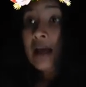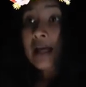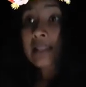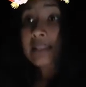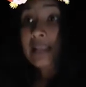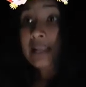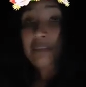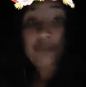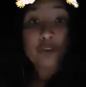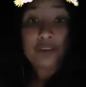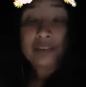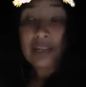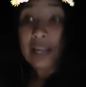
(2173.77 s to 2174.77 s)
and then if
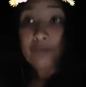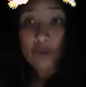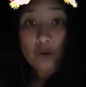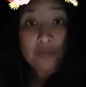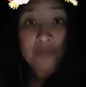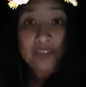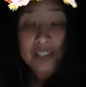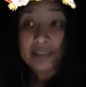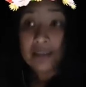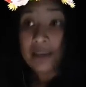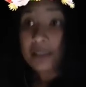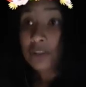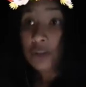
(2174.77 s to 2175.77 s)
you still have room for
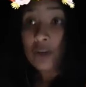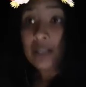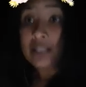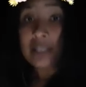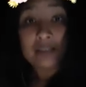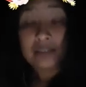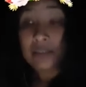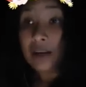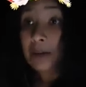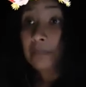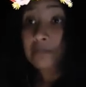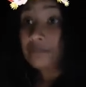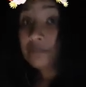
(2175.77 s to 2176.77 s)
dessert, you can eat some